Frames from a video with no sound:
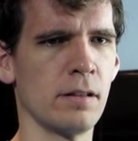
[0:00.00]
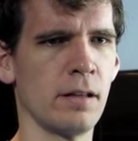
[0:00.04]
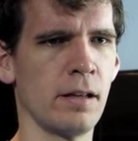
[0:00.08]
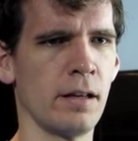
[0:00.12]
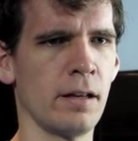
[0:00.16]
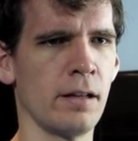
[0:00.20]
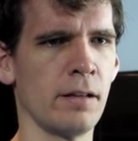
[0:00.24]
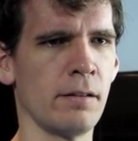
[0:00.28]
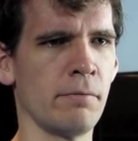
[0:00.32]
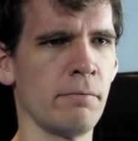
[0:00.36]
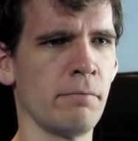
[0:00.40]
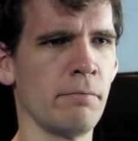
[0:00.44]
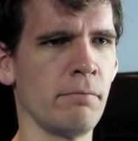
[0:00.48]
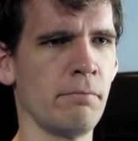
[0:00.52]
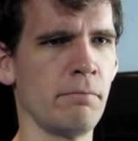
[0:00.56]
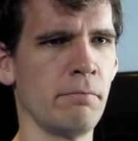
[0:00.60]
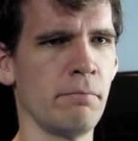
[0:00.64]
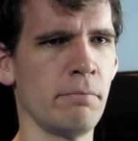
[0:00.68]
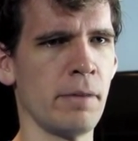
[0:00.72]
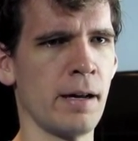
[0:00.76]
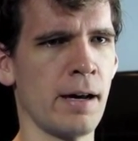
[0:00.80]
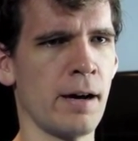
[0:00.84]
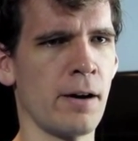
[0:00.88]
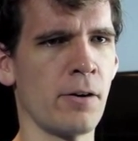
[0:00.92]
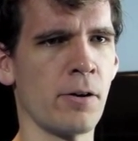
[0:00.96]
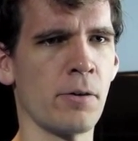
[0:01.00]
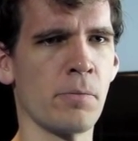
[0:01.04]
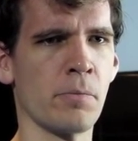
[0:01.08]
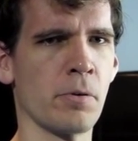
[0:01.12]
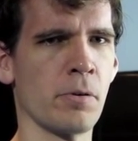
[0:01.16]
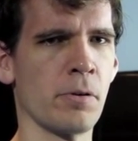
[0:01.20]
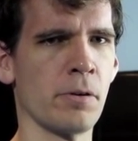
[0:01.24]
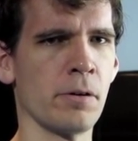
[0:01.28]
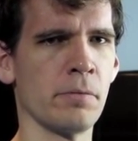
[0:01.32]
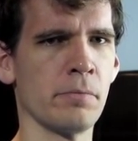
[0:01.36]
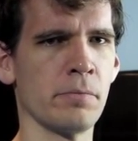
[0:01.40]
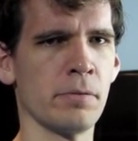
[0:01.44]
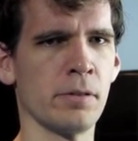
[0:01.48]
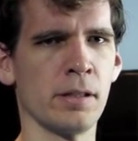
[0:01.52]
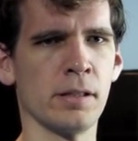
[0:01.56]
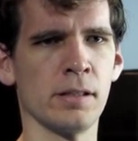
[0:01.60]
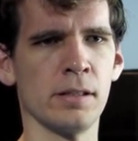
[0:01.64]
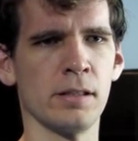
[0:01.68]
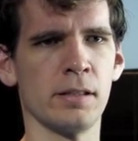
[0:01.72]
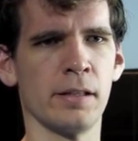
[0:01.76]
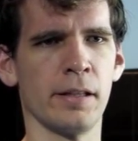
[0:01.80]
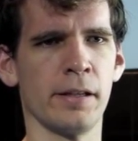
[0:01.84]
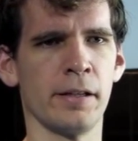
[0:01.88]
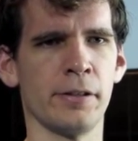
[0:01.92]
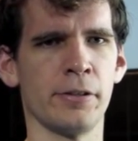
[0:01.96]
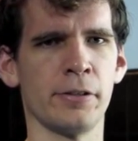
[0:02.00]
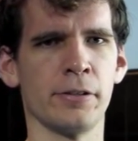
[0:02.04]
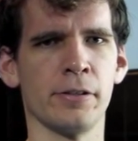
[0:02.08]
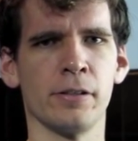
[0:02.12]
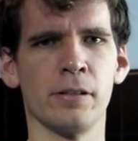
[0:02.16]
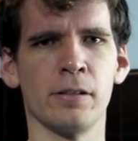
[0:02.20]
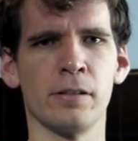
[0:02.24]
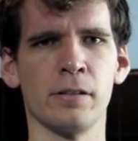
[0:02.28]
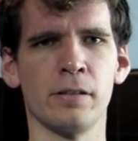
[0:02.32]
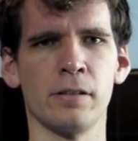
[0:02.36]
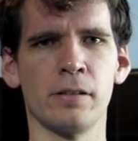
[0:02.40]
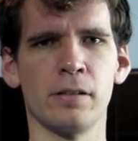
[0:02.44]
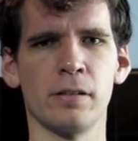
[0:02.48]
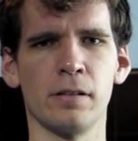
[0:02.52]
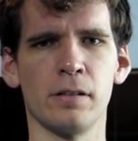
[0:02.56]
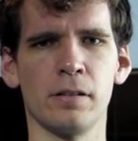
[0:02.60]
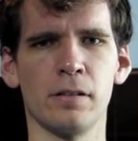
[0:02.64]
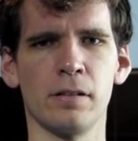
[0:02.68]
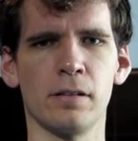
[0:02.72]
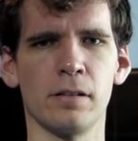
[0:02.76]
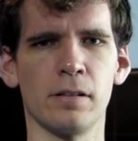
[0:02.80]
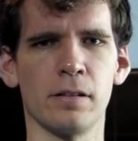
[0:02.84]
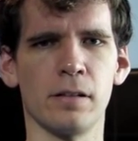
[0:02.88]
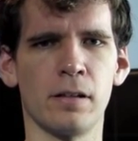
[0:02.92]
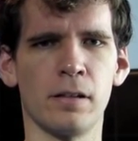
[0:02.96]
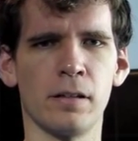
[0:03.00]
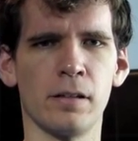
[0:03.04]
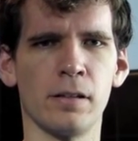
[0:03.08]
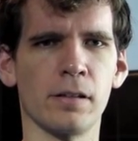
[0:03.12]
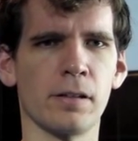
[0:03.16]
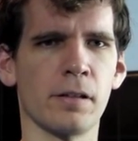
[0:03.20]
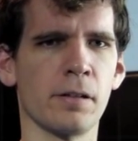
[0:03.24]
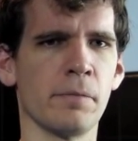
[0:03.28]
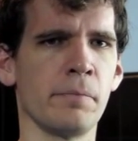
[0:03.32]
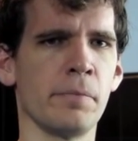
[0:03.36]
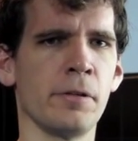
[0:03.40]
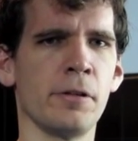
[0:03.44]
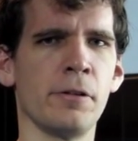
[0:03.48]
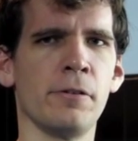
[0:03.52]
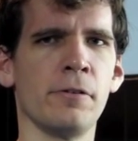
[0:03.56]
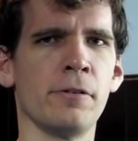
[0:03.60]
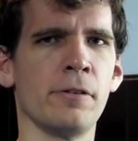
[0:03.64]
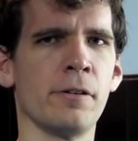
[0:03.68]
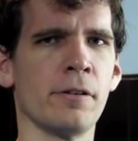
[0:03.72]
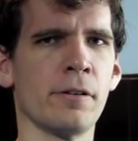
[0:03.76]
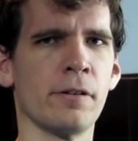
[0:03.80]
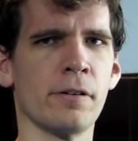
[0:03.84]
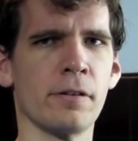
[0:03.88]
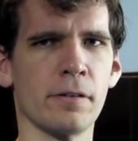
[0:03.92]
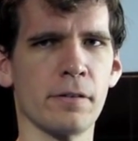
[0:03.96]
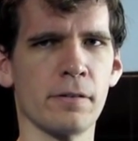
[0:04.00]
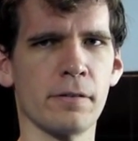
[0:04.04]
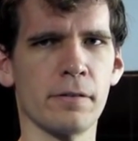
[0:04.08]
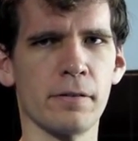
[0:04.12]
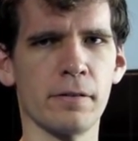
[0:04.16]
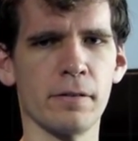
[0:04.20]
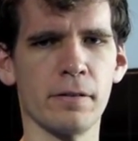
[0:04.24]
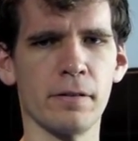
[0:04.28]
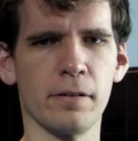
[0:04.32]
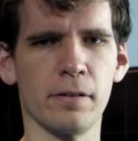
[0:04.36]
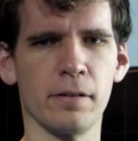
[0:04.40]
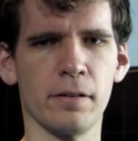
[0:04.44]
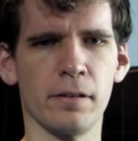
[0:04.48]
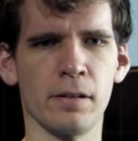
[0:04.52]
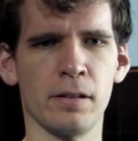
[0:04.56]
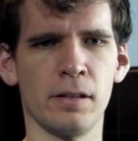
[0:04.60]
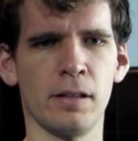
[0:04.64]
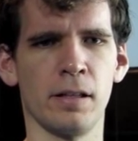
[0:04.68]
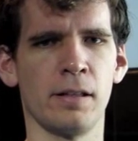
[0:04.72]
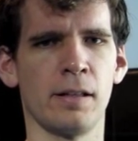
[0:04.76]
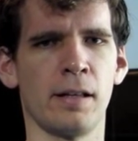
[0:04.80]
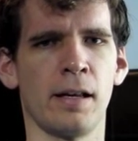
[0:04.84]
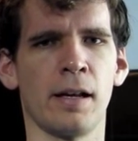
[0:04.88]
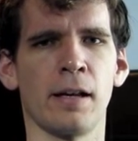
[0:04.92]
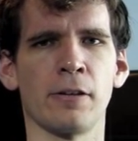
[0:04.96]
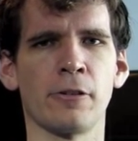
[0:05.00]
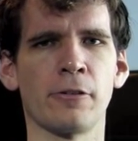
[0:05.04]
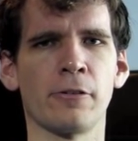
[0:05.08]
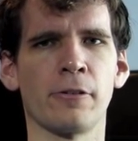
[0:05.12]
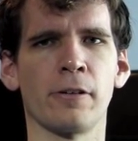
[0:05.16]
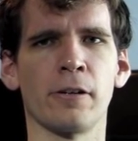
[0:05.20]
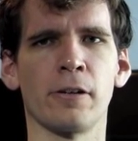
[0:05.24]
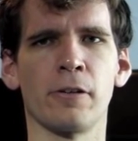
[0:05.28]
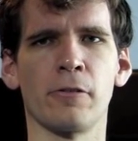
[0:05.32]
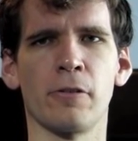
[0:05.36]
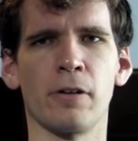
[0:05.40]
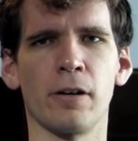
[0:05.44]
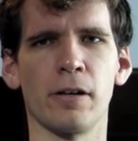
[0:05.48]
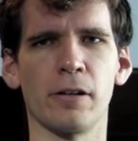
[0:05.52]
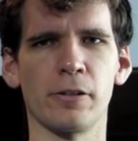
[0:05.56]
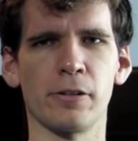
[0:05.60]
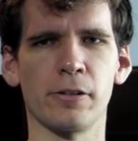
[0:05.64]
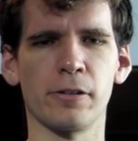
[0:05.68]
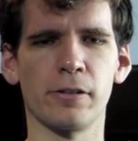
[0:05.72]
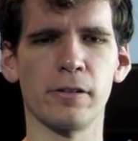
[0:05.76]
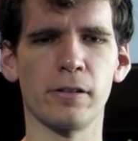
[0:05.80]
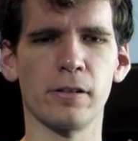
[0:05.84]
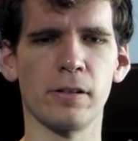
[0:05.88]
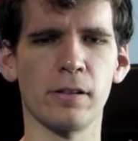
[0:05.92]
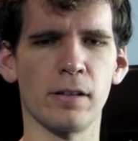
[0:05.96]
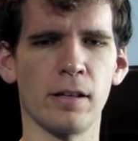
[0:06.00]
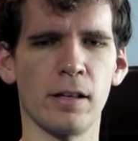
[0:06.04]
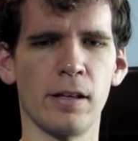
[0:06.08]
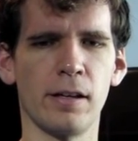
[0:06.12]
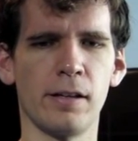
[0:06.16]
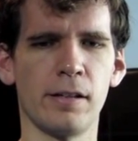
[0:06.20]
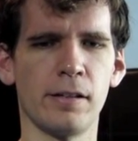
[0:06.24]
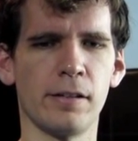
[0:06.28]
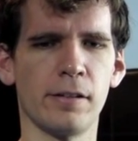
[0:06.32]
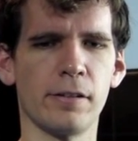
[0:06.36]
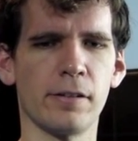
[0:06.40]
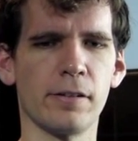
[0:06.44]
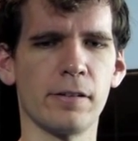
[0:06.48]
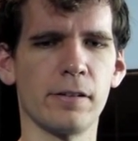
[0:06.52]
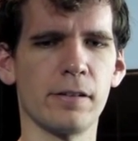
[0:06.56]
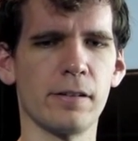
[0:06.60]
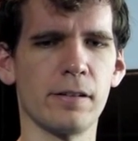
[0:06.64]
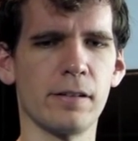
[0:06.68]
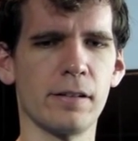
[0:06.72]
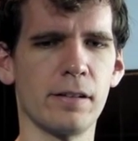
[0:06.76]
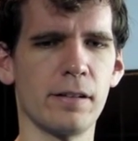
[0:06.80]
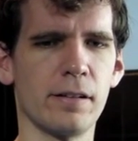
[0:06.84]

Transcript: and PowerPoint presentations on the computer and then answering questions later.